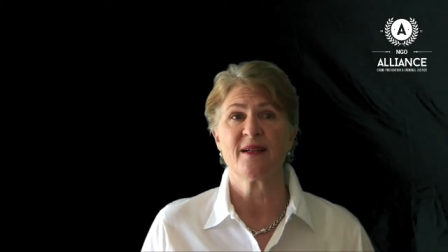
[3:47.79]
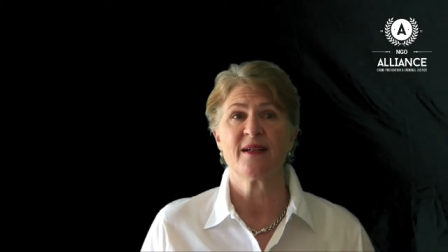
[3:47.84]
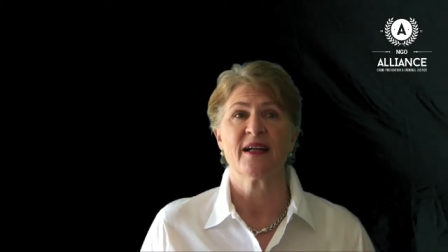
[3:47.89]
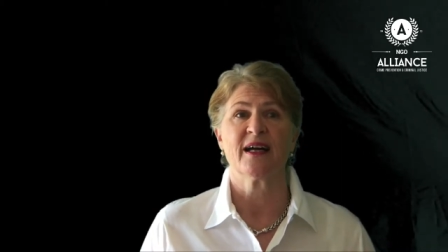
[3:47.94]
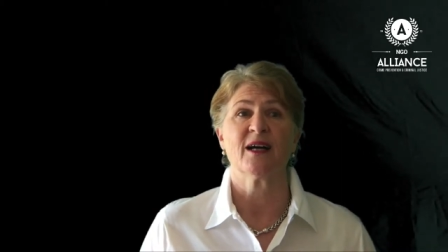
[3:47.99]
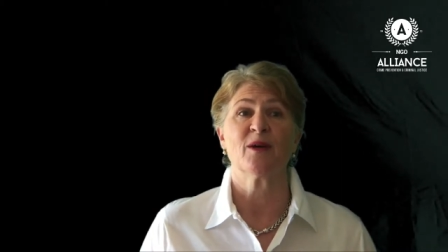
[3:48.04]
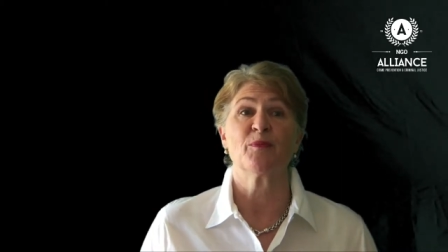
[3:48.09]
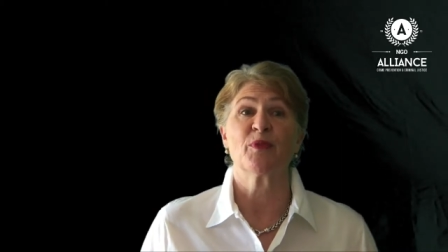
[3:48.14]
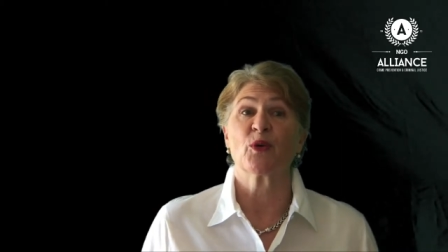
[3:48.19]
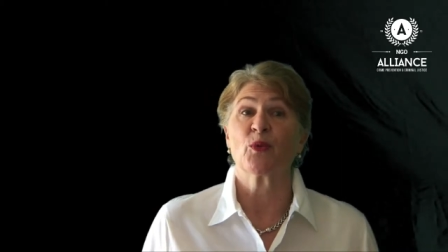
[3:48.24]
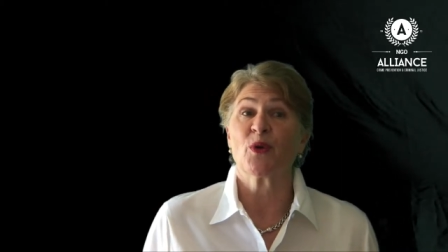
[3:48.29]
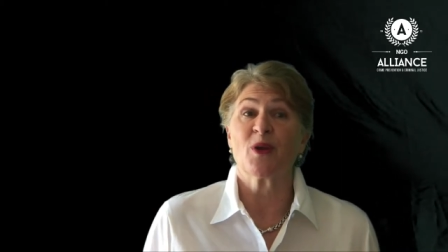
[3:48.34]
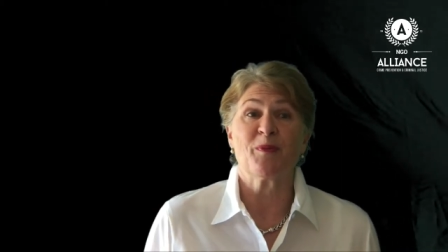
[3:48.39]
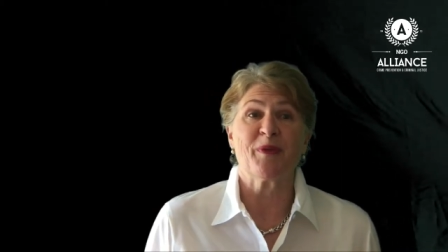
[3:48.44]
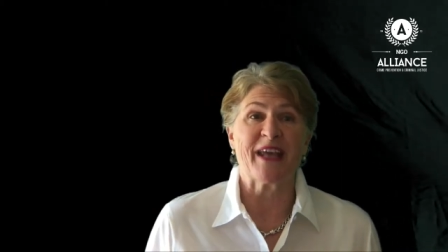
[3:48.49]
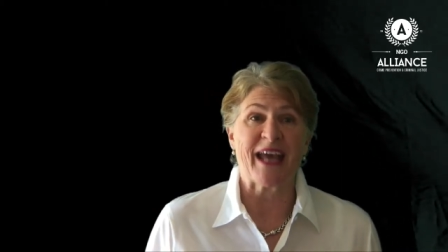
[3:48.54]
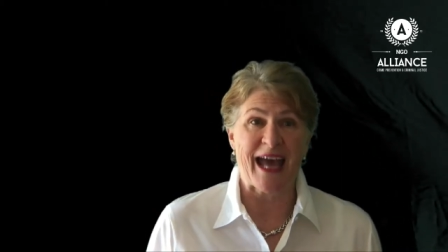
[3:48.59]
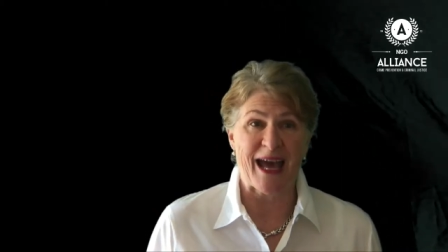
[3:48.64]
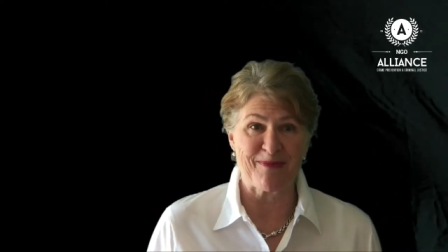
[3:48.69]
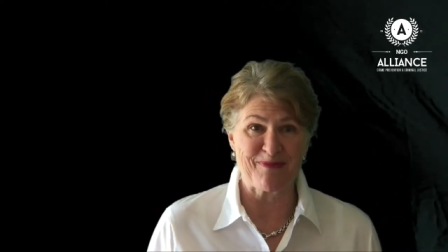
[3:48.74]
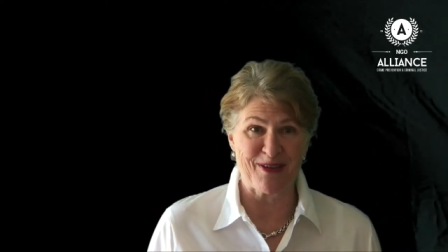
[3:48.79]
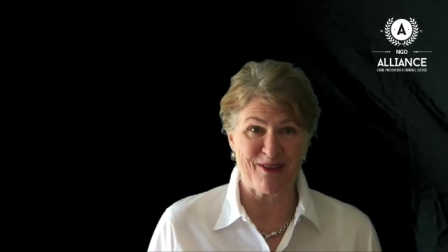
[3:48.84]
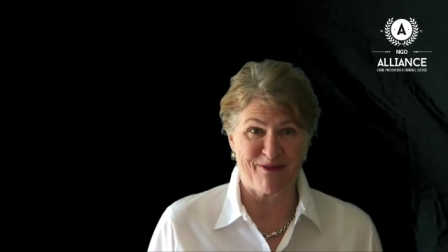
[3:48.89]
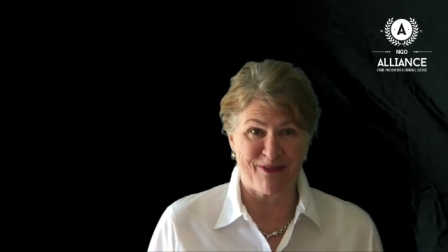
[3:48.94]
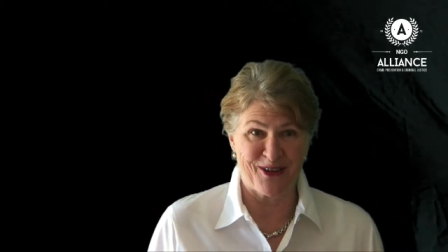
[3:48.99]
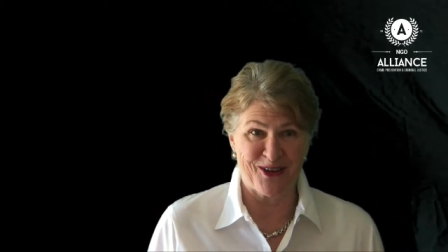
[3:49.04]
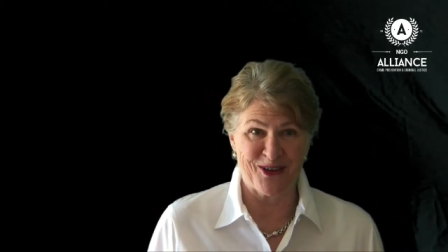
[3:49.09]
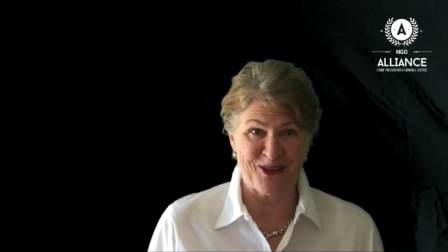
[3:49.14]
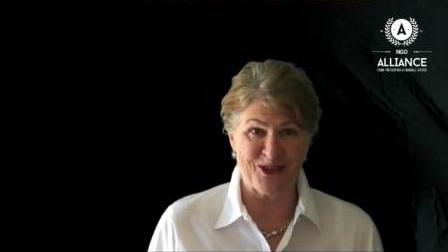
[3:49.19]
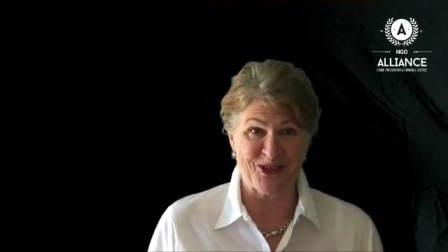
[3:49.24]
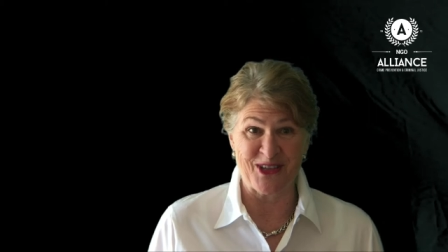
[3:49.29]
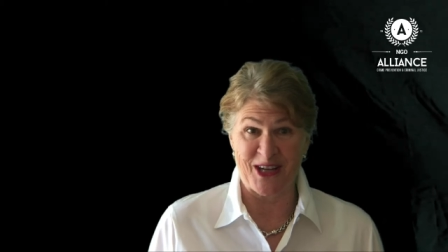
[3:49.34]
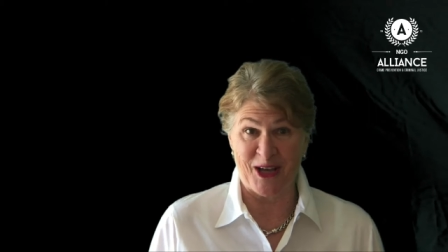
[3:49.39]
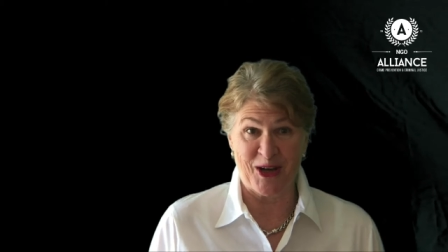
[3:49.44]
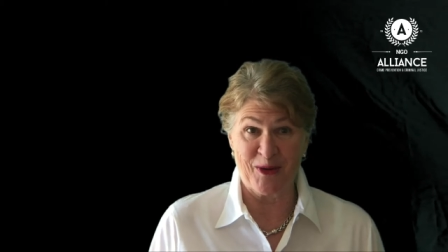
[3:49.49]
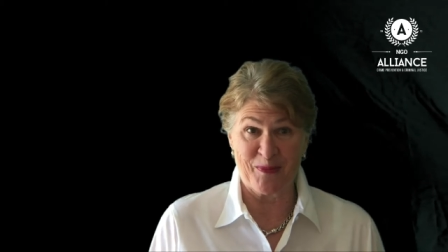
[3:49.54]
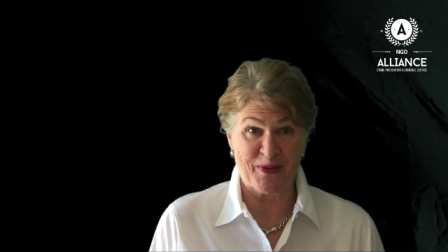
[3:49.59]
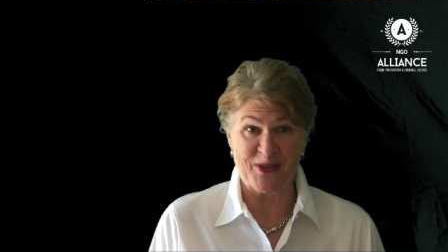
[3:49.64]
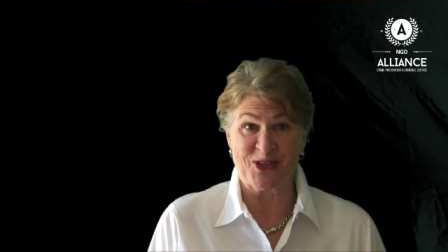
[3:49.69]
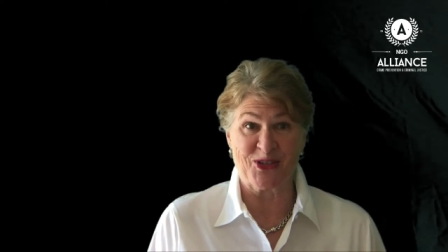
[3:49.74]
uh, but we'd be happy for you to
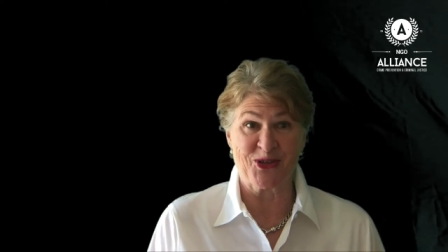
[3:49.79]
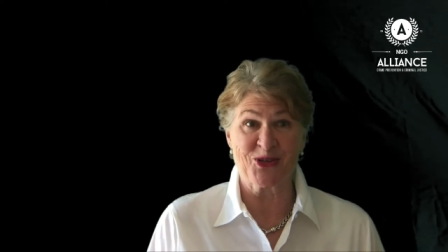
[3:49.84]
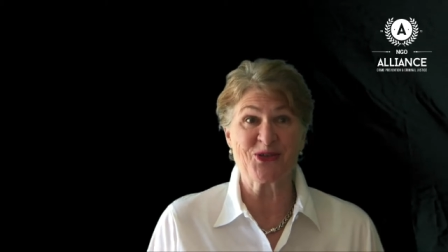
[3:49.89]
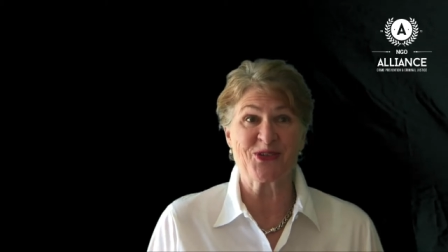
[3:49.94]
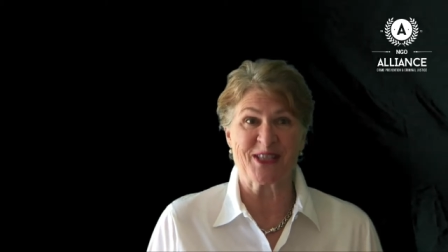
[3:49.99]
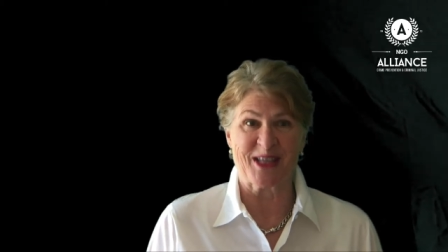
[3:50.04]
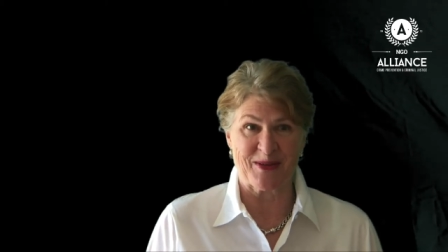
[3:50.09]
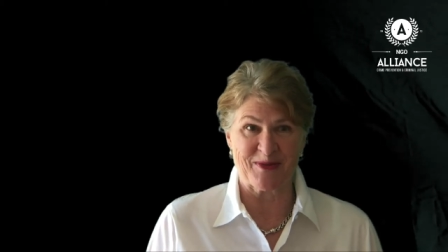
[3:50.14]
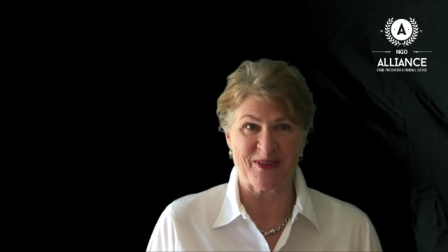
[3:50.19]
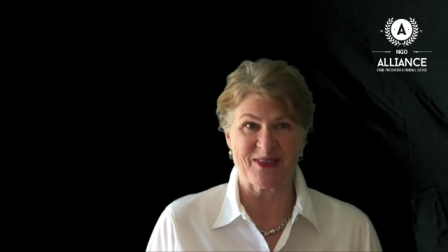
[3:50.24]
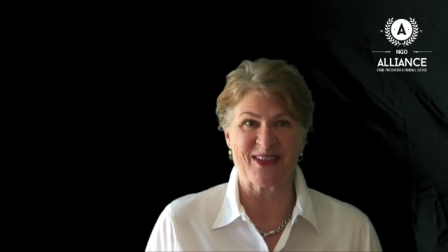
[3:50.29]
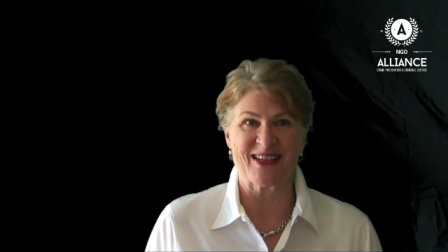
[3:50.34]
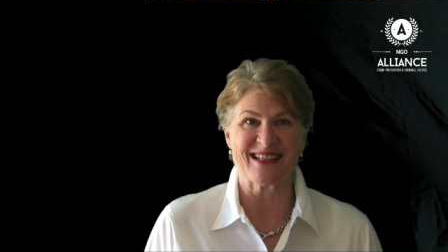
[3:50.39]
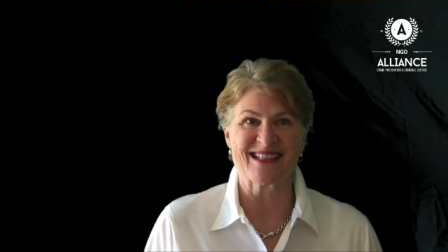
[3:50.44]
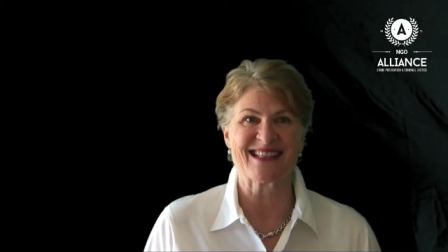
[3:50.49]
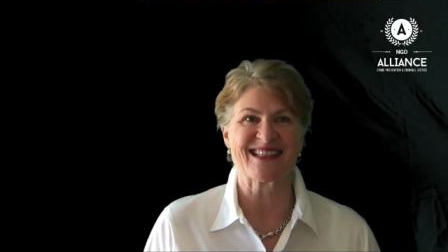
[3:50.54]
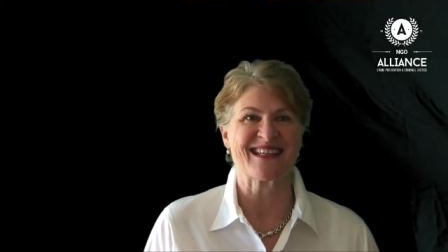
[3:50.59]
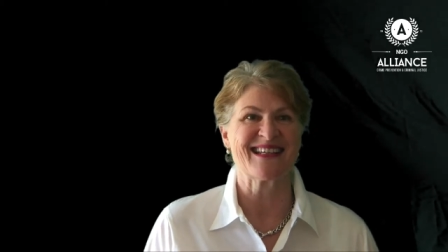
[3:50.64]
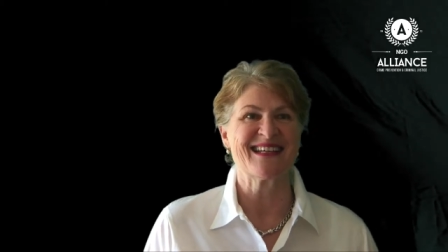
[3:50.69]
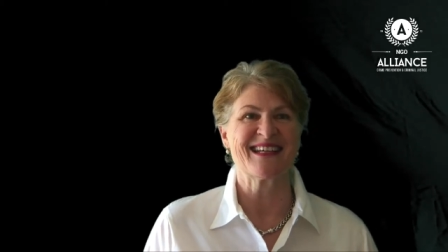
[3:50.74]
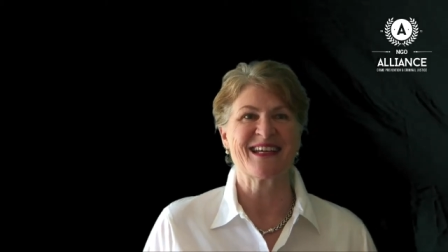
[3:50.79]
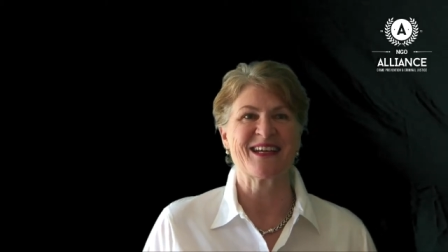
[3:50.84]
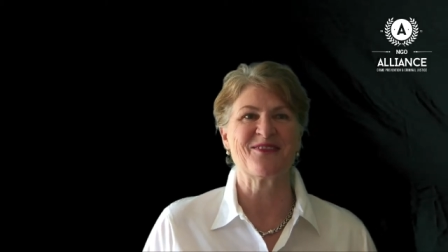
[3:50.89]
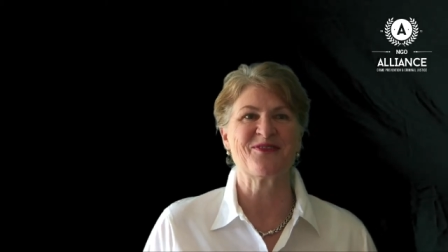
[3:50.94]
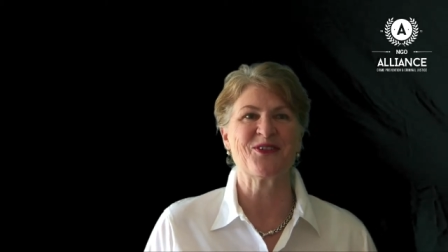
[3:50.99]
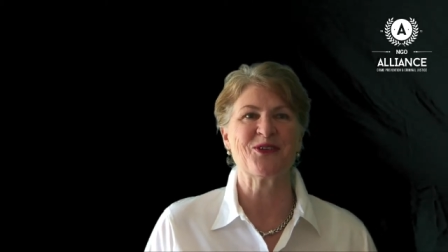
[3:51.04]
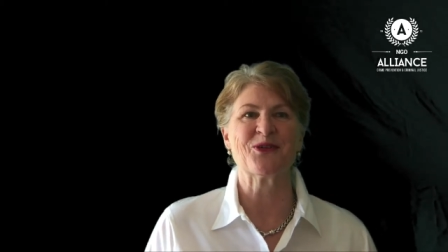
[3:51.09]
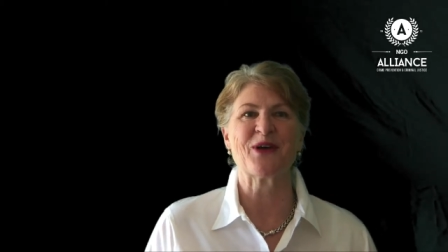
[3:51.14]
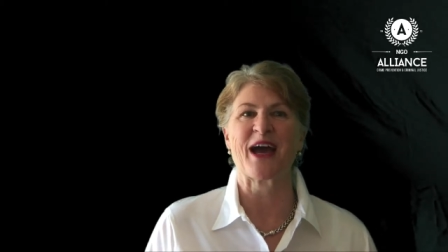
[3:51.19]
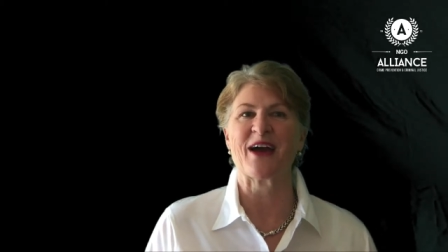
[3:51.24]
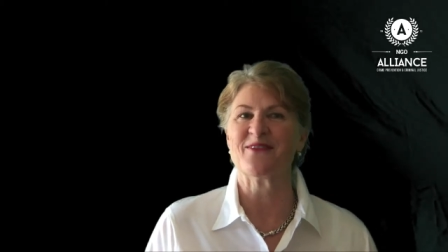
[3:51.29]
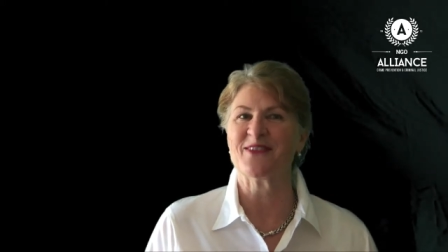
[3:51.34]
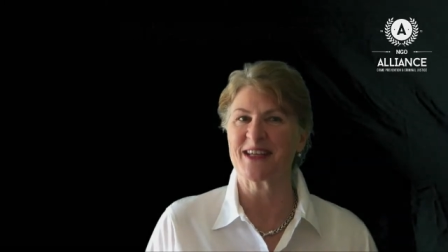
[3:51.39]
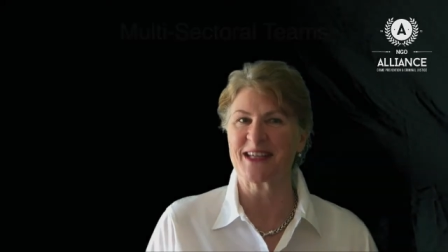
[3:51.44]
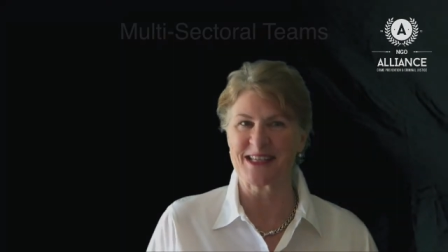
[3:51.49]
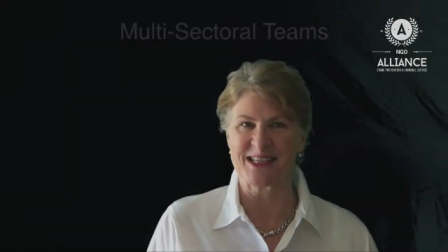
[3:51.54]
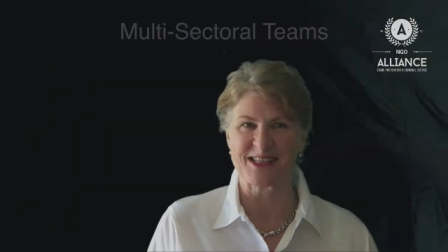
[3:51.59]
help us do some of this if you have any